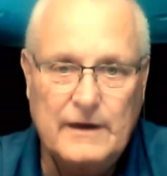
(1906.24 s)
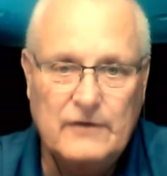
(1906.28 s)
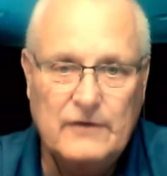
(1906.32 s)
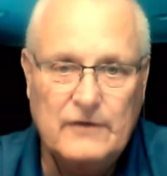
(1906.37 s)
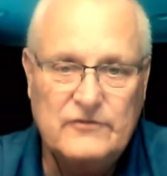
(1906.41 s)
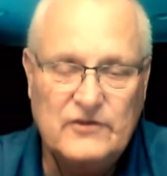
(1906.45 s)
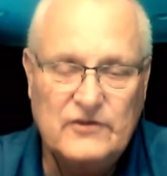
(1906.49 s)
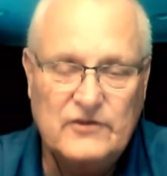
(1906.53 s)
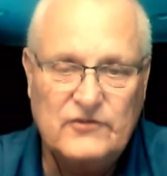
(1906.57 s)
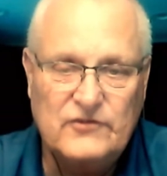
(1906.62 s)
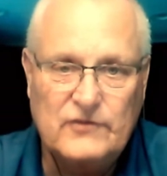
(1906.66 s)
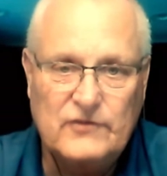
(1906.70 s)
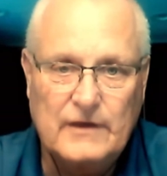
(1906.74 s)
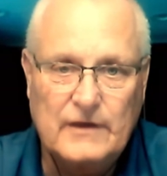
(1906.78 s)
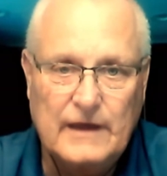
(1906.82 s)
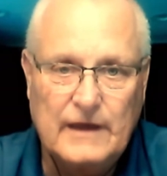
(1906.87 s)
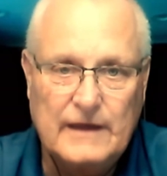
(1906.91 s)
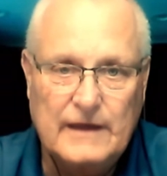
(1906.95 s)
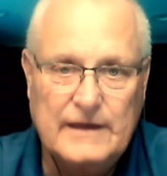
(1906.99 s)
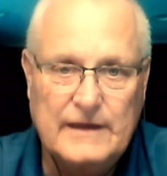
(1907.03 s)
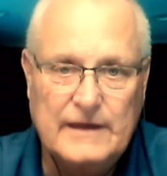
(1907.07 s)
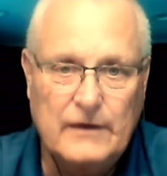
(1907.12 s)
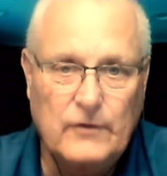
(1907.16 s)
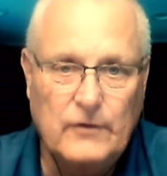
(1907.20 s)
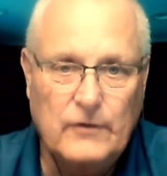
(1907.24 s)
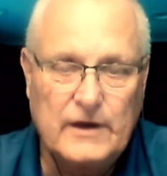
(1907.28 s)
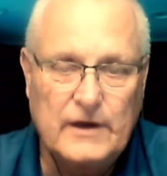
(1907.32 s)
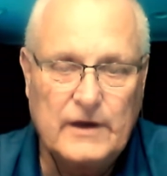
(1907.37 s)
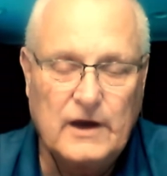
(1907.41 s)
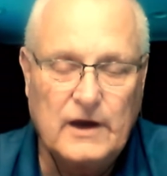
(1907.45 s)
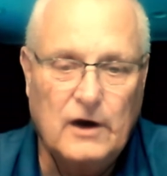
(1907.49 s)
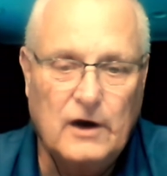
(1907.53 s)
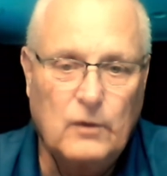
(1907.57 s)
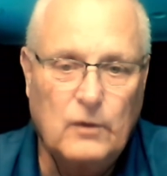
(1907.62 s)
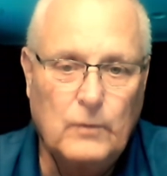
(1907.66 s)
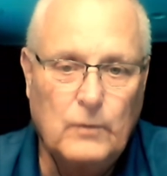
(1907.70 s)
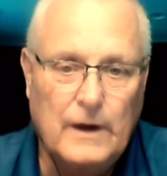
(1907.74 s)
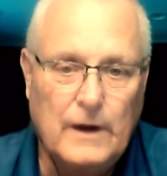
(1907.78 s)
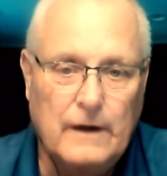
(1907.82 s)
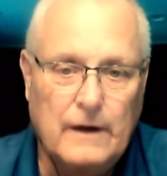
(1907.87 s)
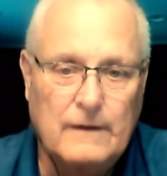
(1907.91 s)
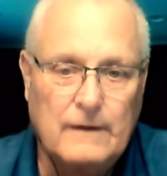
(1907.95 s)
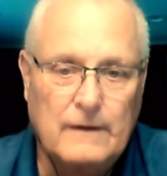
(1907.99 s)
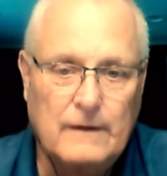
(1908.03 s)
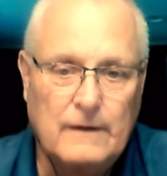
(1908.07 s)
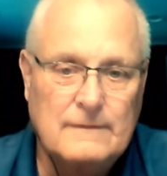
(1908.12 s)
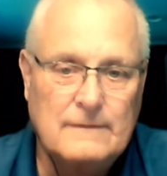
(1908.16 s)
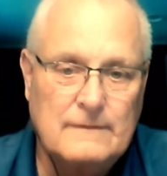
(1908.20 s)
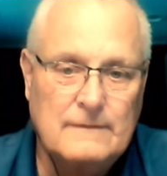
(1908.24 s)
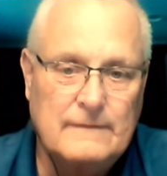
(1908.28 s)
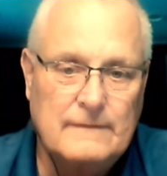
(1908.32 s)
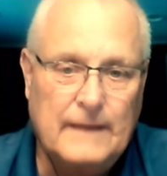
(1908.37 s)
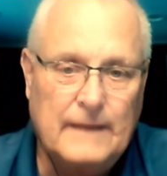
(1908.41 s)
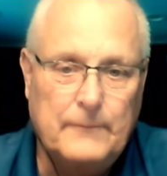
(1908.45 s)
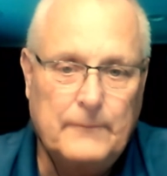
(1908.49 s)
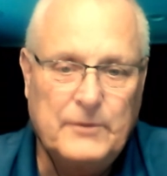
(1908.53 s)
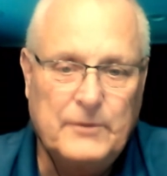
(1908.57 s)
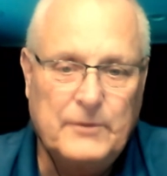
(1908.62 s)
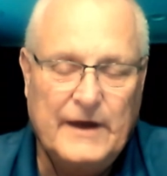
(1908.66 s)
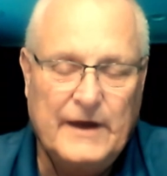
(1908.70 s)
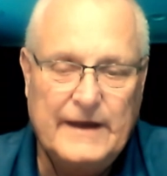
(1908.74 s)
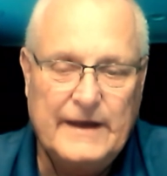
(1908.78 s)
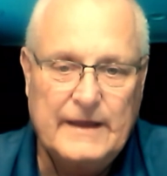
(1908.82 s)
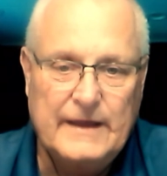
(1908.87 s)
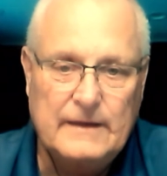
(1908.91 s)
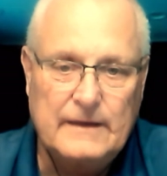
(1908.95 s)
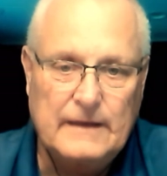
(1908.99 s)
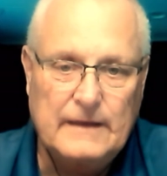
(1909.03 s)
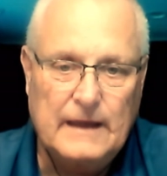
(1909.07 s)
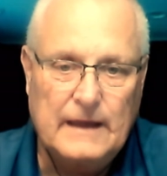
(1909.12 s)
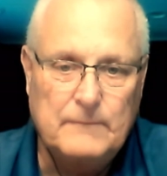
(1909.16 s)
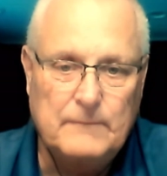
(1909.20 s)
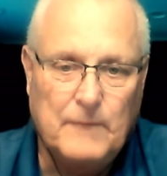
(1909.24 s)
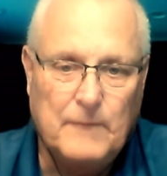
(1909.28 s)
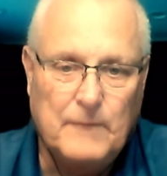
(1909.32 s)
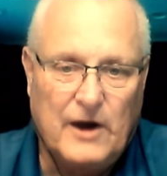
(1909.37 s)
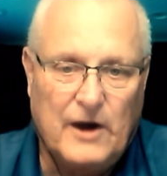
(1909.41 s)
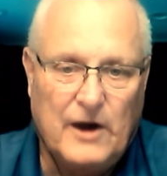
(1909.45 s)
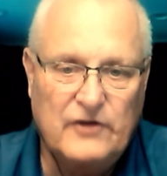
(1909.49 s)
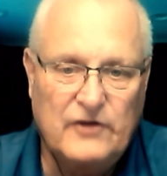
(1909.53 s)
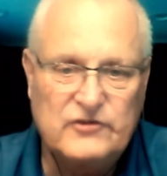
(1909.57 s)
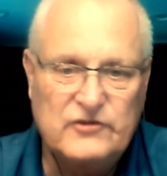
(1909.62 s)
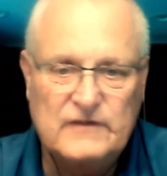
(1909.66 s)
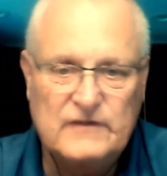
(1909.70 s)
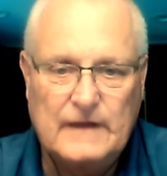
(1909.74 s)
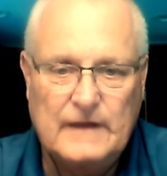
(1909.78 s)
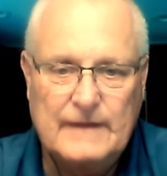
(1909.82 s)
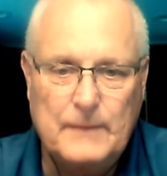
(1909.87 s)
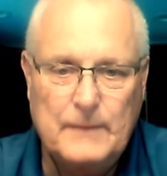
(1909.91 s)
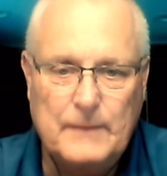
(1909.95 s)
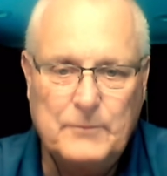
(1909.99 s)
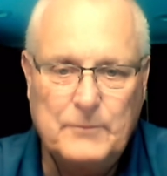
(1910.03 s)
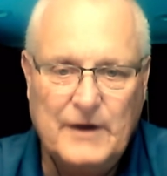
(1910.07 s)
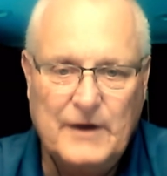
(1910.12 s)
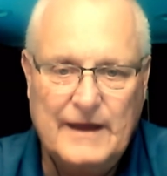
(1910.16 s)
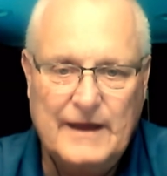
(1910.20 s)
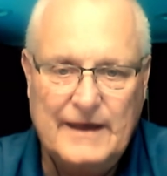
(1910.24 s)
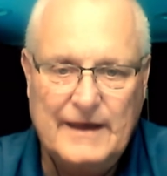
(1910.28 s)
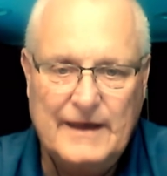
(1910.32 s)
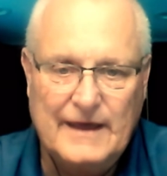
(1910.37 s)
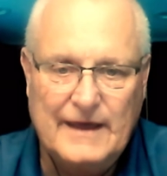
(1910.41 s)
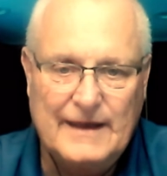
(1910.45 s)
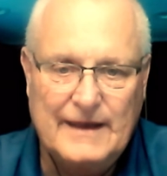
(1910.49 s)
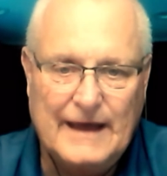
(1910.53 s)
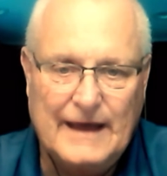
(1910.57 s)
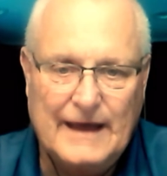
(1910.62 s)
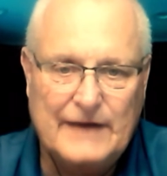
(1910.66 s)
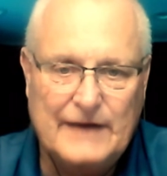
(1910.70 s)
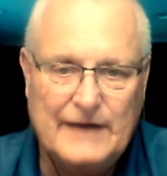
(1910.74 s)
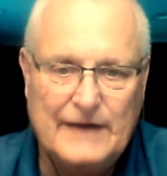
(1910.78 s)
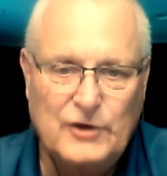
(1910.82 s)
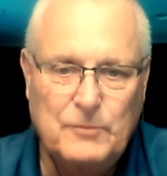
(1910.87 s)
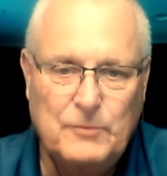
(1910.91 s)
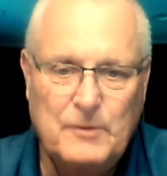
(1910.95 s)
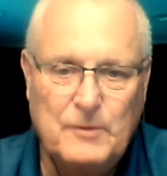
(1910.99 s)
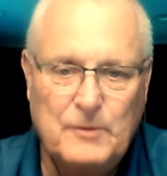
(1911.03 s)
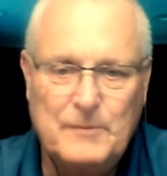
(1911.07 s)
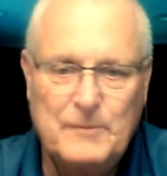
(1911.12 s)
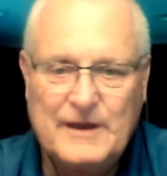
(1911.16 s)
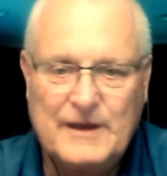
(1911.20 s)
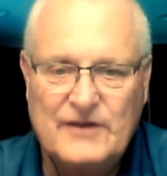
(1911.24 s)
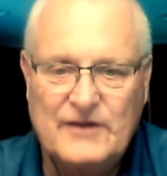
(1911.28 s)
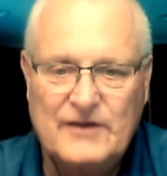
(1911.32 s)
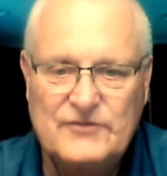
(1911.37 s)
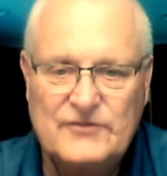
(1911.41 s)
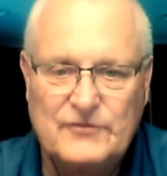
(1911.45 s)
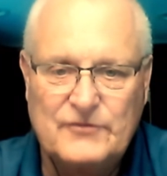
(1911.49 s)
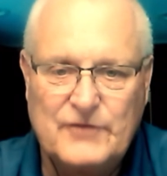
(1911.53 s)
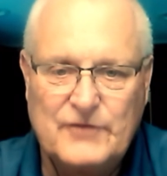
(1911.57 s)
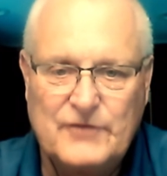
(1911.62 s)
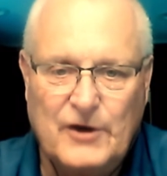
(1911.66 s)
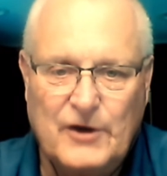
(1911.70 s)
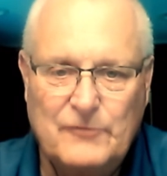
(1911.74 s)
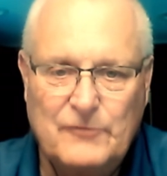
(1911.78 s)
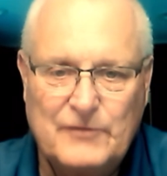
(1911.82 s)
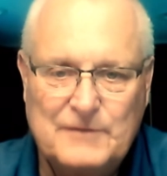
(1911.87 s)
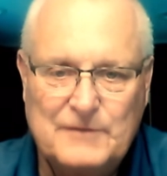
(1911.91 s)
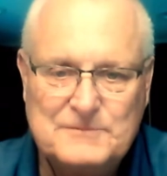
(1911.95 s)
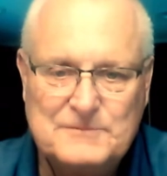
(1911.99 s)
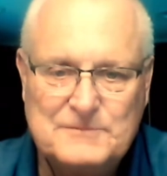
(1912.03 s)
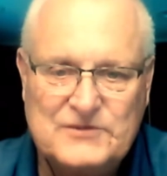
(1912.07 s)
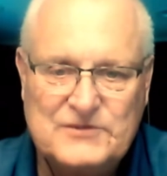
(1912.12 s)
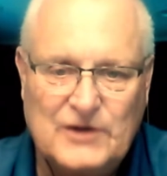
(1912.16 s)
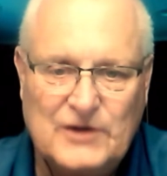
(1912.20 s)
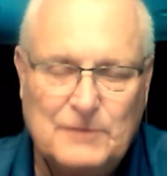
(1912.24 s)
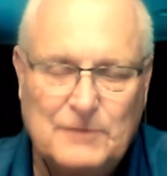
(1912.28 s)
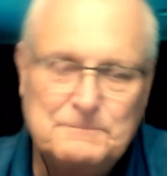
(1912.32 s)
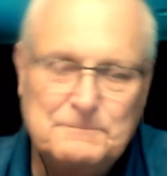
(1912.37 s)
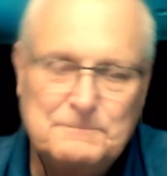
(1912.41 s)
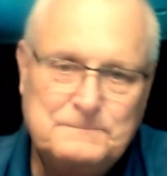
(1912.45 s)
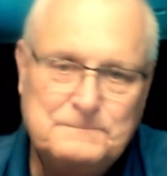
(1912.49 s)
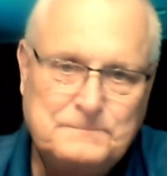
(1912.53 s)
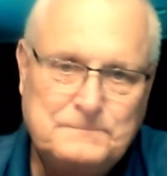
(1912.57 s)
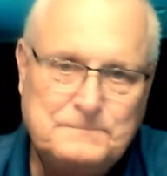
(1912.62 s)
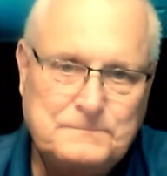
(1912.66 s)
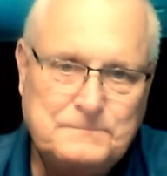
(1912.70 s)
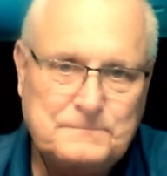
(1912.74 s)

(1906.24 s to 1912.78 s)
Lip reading: here, just a year ago, where they played in March and then they played in October because of COVID. So